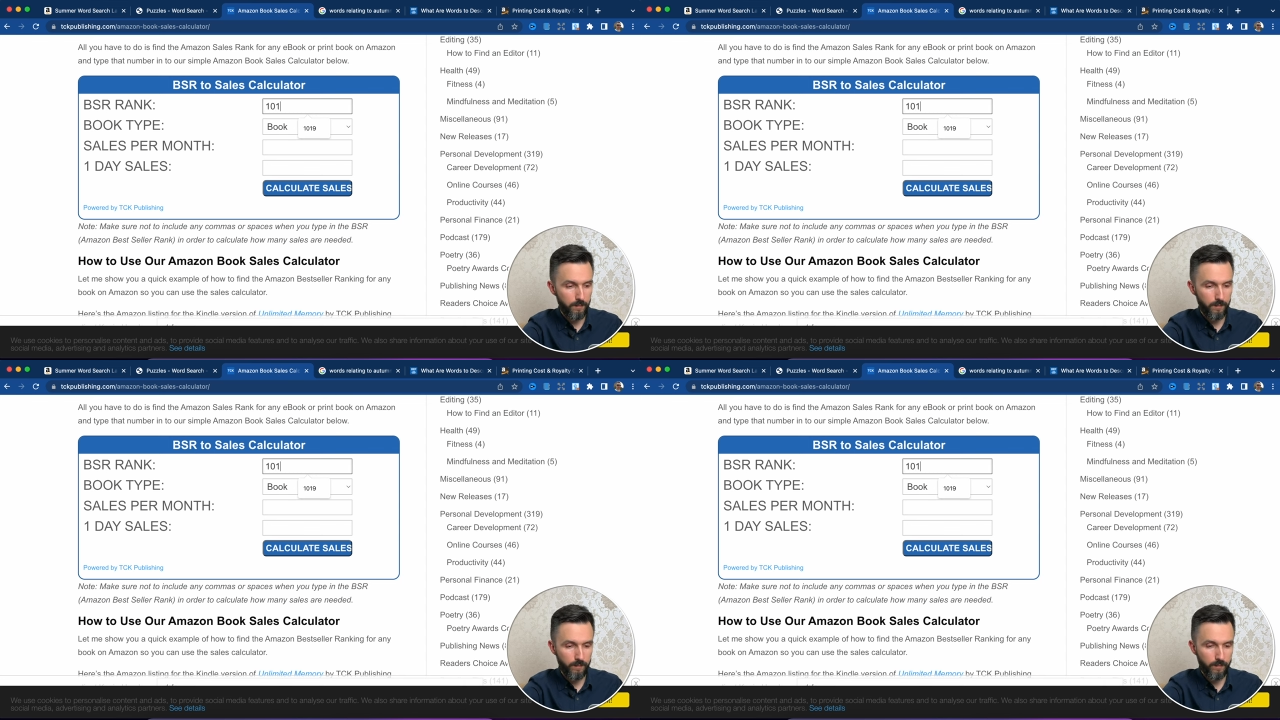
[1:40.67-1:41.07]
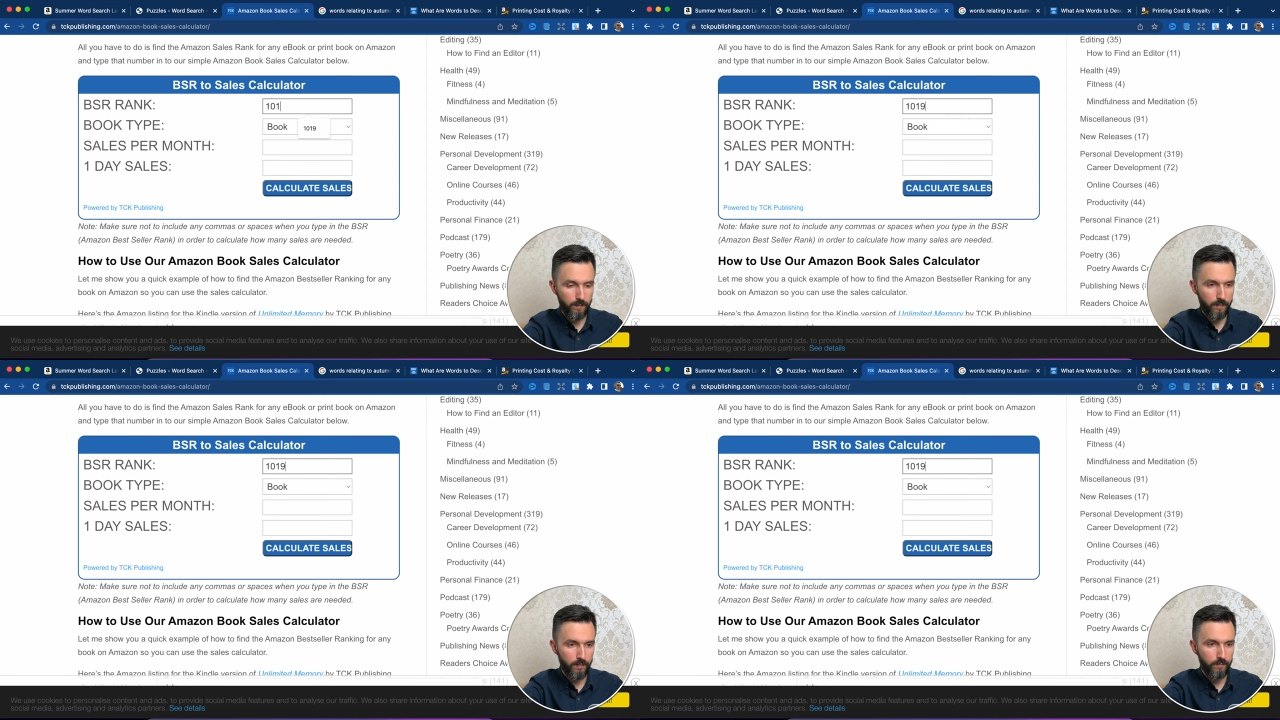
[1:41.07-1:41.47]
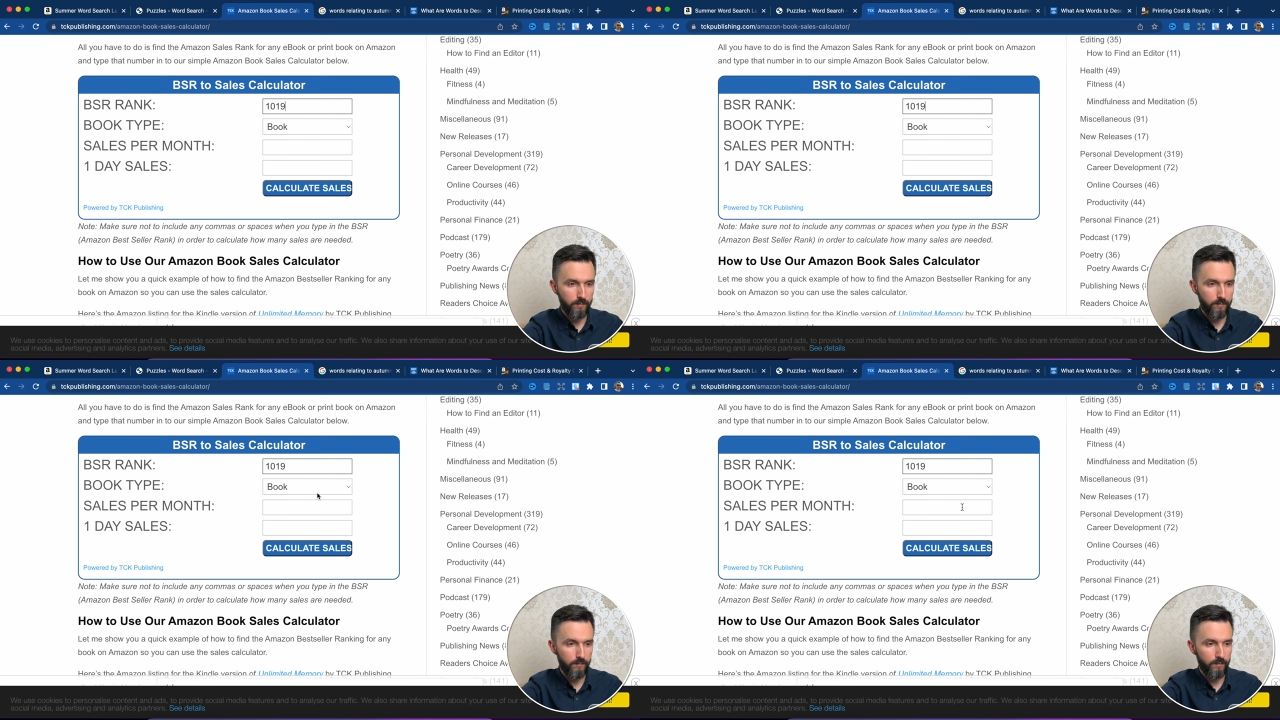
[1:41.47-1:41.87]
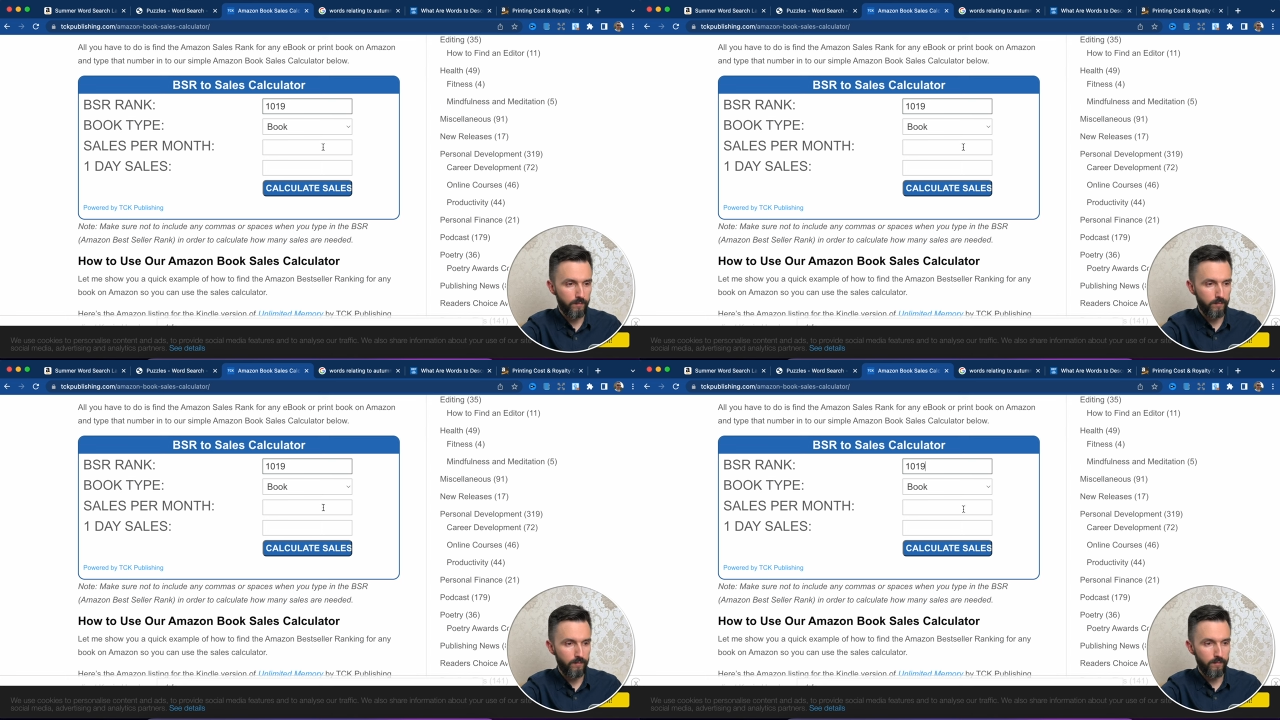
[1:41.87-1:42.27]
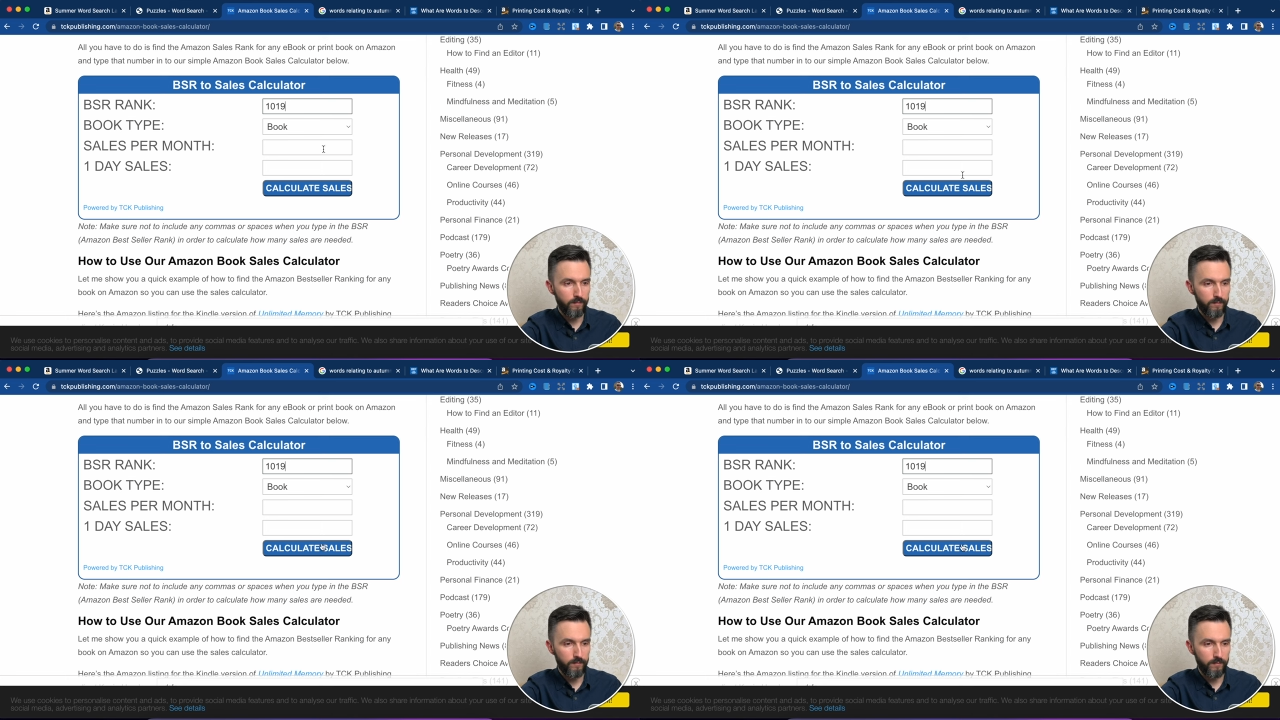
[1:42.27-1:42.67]

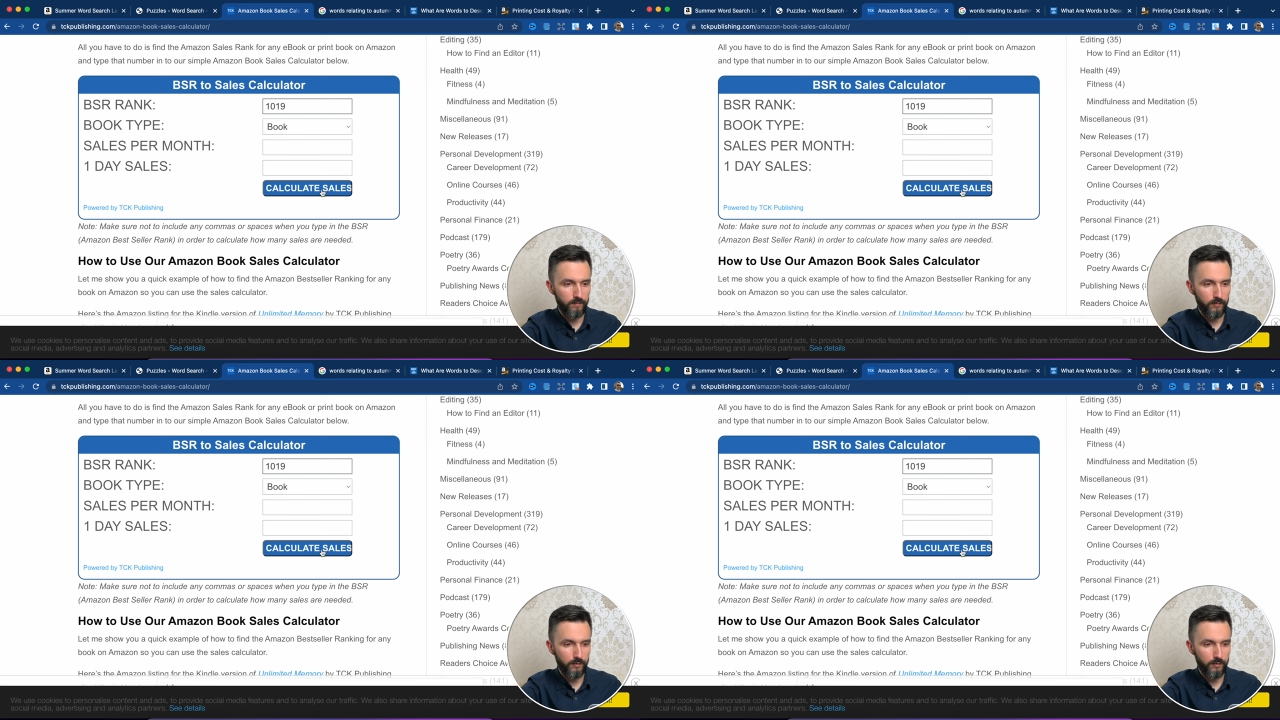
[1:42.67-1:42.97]
(silence)